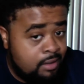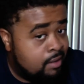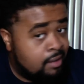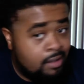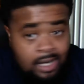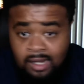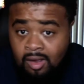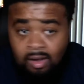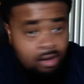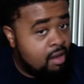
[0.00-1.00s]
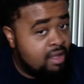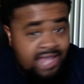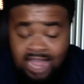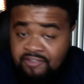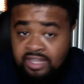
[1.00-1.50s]
kind of
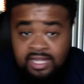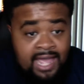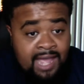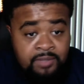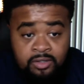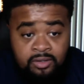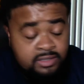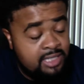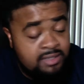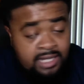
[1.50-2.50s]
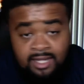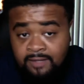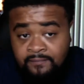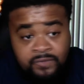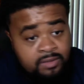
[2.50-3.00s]
everything happened. At
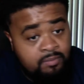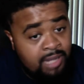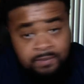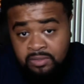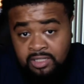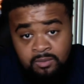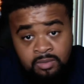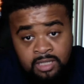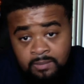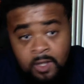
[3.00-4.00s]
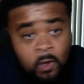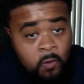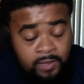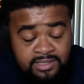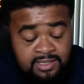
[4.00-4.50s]
sundown, black people need to be home
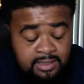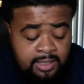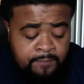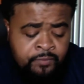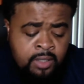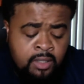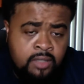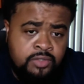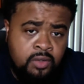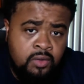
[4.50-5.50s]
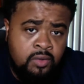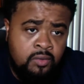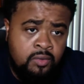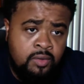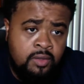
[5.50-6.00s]
basically.
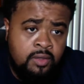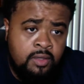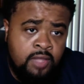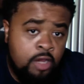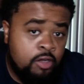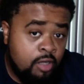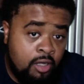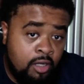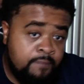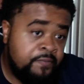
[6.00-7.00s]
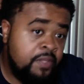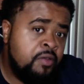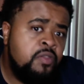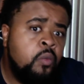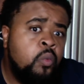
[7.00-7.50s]
So they are caught. They're
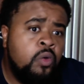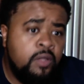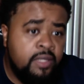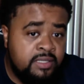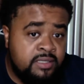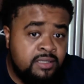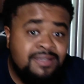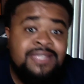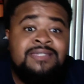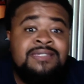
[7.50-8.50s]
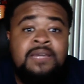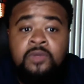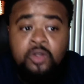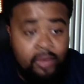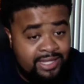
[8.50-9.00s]
in the woods. Then
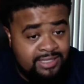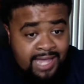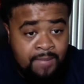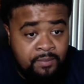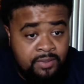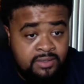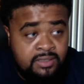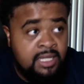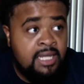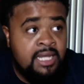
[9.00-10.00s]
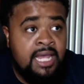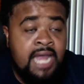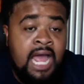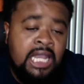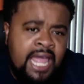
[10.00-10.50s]
something crazy happens, and
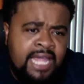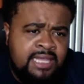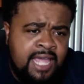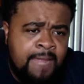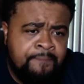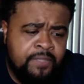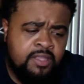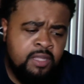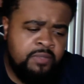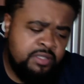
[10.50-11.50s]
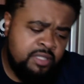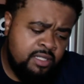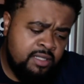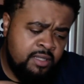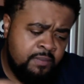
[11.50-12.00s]
I like that
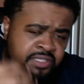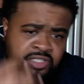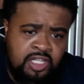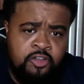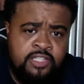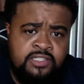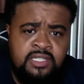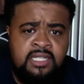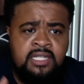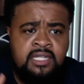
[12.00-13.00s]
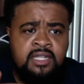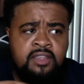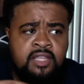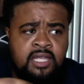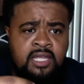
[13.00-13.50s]
the mysterious and
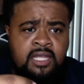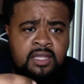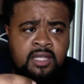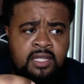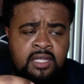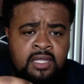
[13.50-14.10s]
the